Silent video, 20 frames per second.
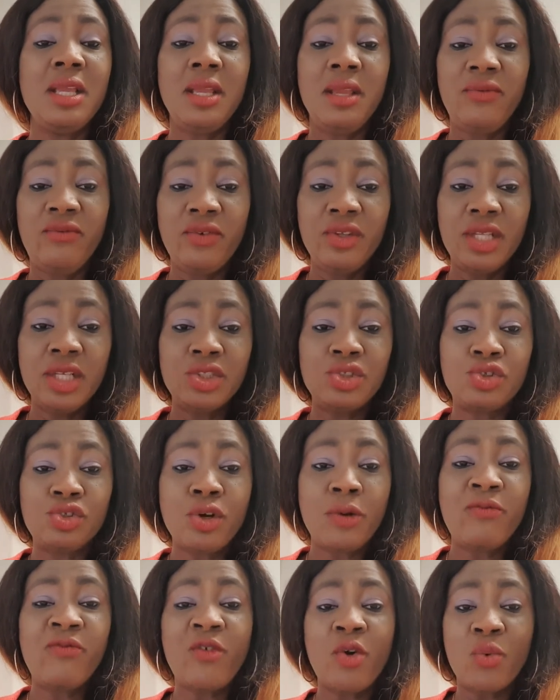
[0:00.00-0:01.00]
If they
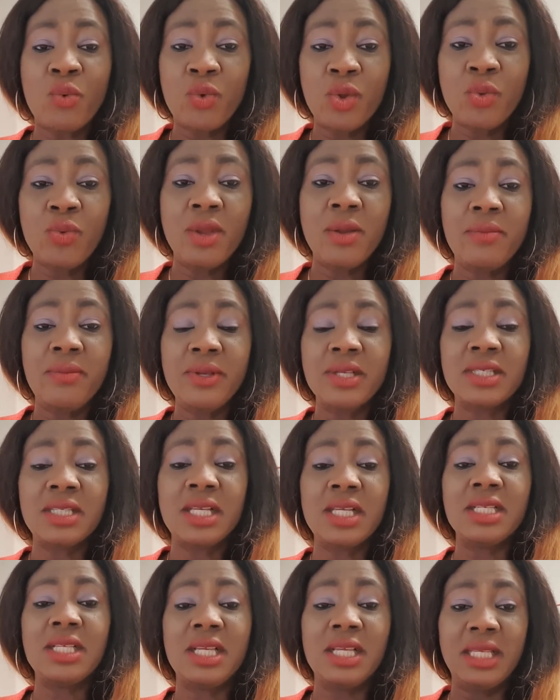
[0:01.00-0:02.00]
drop for we will be
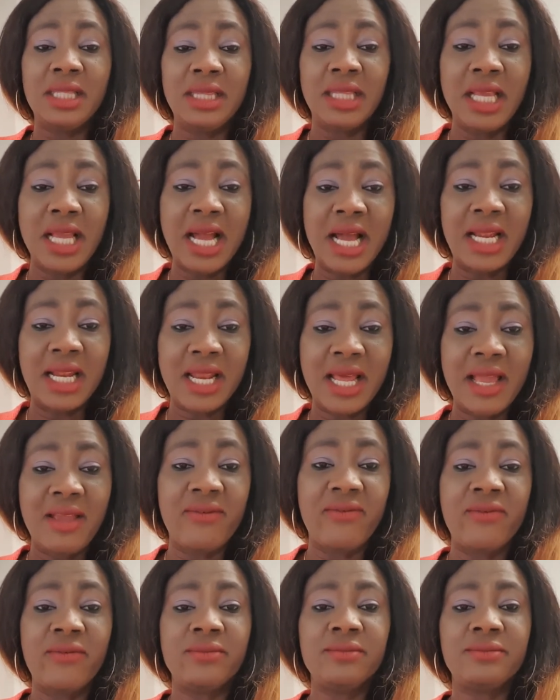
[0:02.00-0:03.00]
say they are
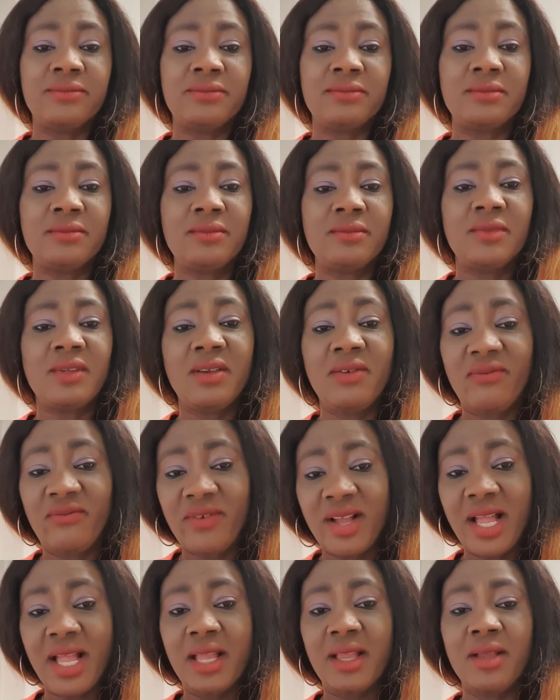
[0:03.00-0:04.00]
alive,
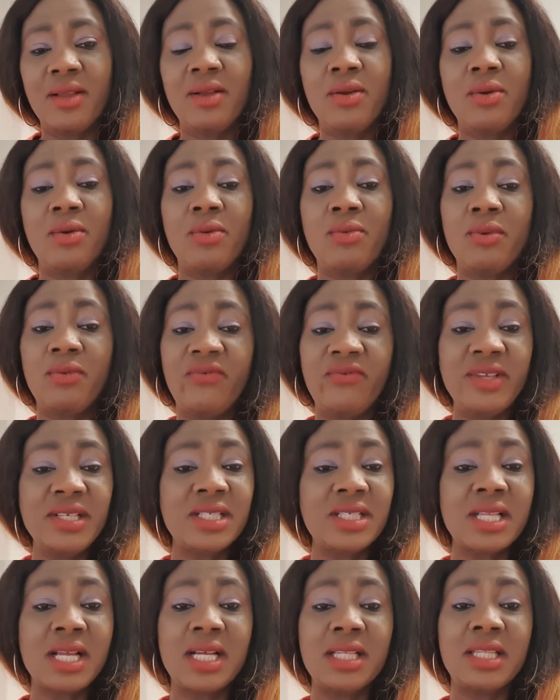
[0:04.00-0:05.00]
fine. We feel
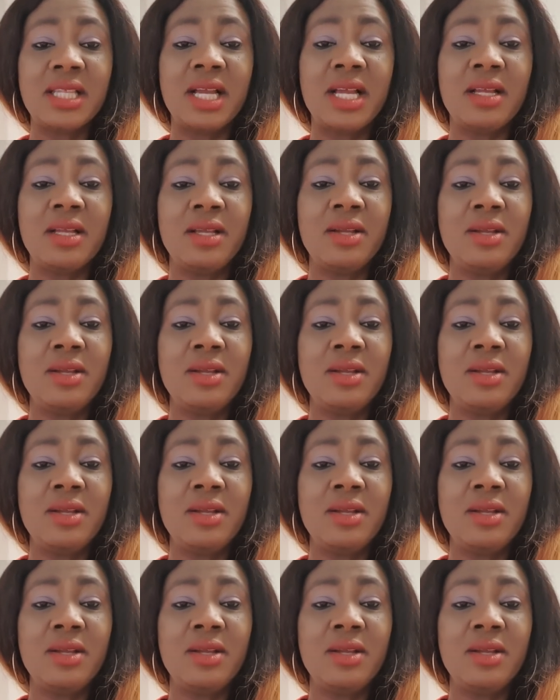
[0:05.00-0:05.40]
standard.